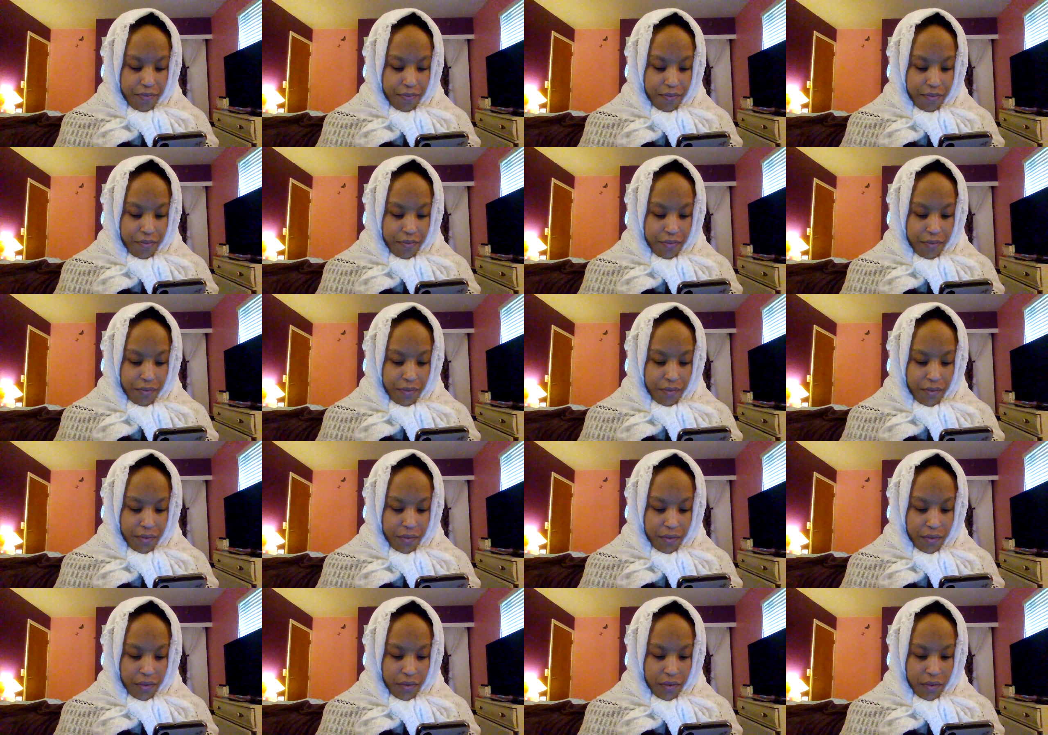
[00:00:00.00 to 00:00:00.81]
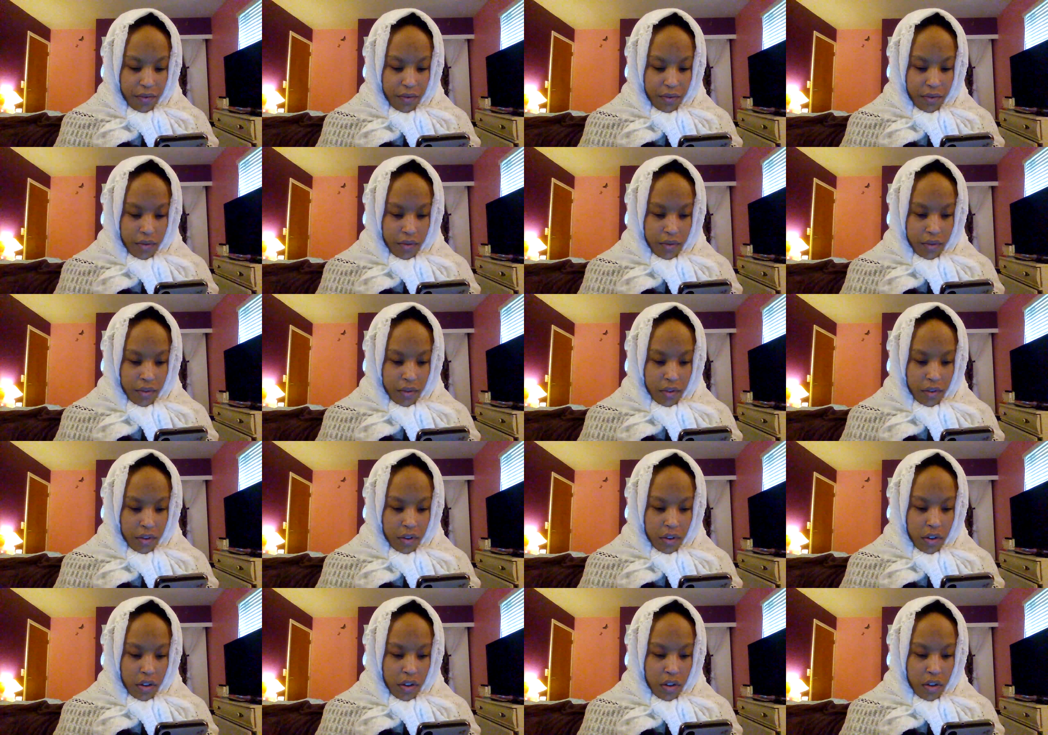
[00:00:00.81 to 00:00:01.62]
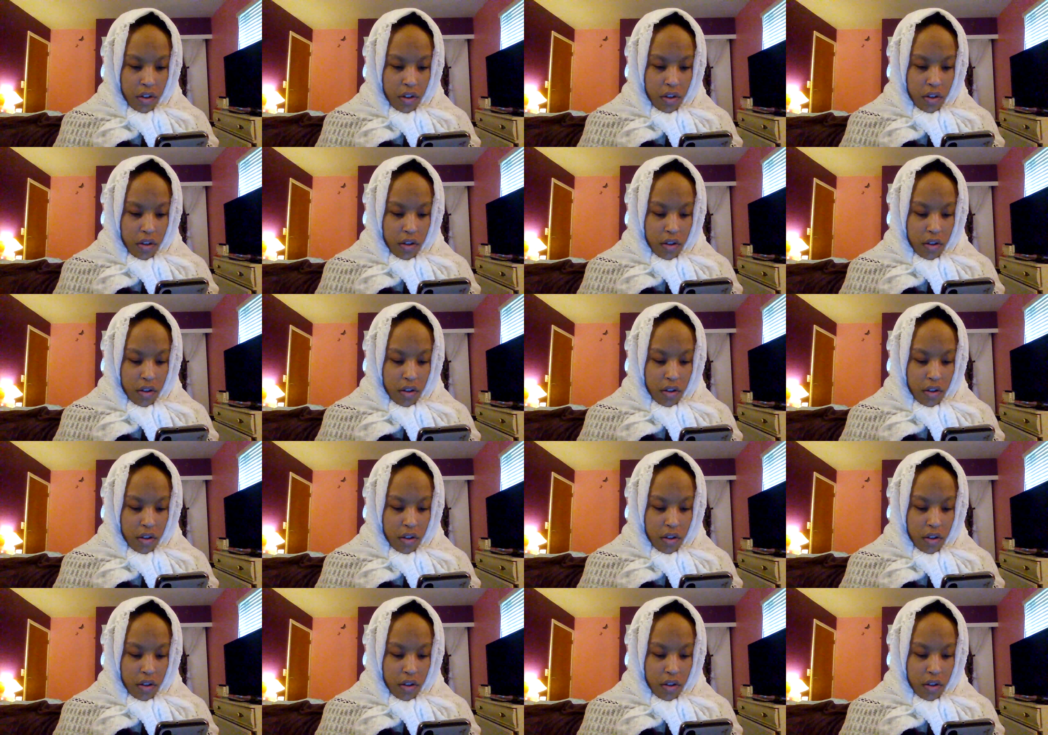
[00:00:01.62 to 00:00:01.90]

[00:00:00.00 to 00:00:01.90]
(silence)